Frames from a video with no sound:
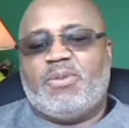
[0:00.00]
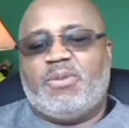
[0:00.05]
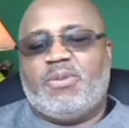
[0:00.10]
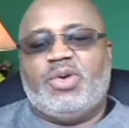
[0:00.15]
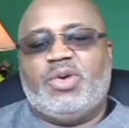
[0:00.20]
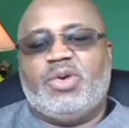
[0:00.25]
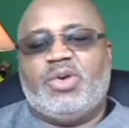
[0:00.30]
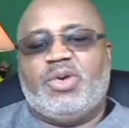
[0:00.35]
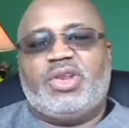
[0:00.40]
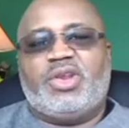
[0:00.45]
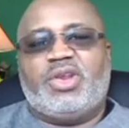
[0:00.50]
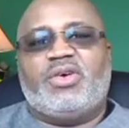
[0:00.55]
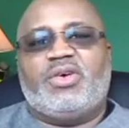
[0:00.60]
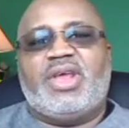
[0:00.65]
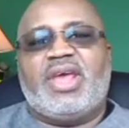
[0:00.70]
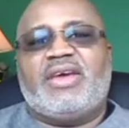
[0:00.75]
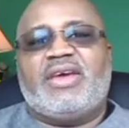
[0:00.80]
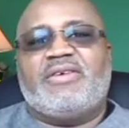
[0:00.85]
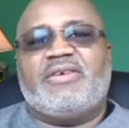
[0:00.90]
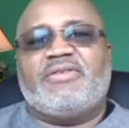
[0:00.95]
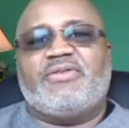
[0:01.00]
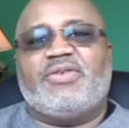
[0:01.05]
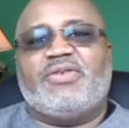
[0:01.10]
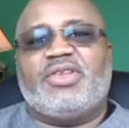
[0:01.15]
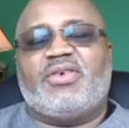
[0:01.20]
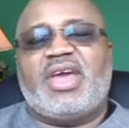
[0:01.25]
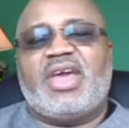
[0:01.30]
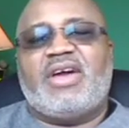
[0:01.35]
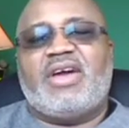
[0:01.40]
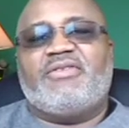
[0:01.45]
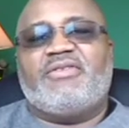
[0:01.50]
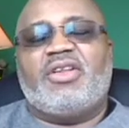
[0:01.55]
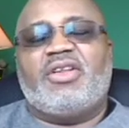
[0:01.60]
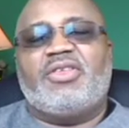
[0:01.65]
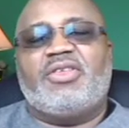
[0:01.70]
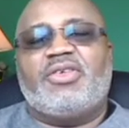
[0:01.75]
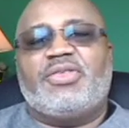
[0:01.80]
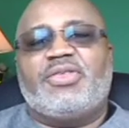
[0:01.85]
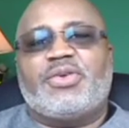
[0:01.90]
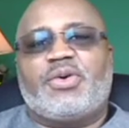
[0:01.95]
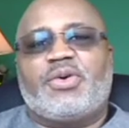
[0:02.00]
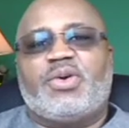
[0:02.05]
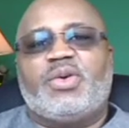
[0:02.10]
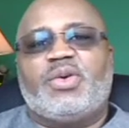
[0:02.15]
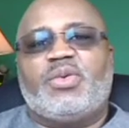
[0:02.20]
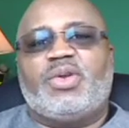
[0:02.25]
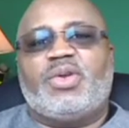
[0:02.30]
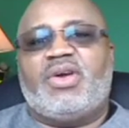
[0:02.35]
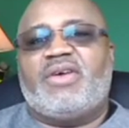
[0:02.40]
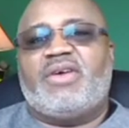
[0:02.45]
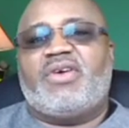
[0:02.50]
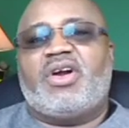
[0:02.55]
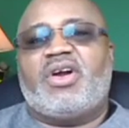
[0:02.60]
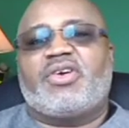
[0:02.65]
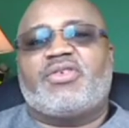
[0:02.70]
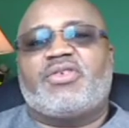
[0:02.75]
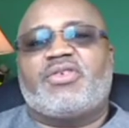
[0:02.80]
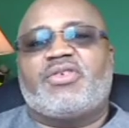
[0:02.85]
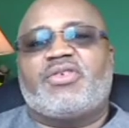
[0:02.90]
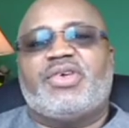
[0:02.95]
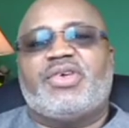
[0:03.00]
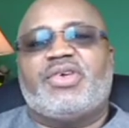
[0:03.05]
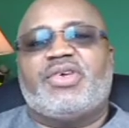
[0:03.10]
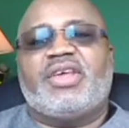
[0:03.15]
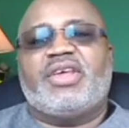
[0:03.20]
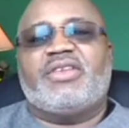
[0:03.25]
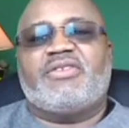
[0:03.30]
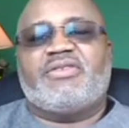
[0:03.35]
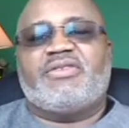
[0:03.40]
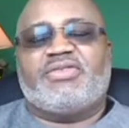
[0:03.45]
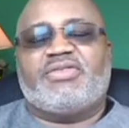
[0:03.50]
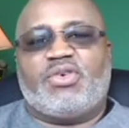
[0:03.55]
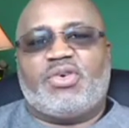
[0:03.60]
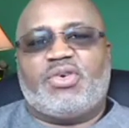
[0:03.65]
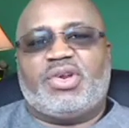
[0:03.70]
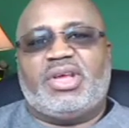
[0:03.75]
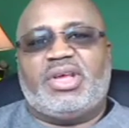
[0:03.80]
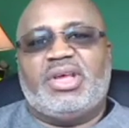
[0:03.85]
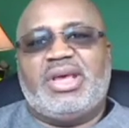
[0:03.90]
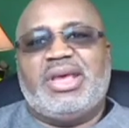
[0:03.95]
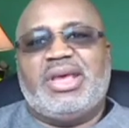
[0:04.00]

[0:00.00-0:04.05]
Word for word: We don't have we don't have all authority. We don't have all creative authority.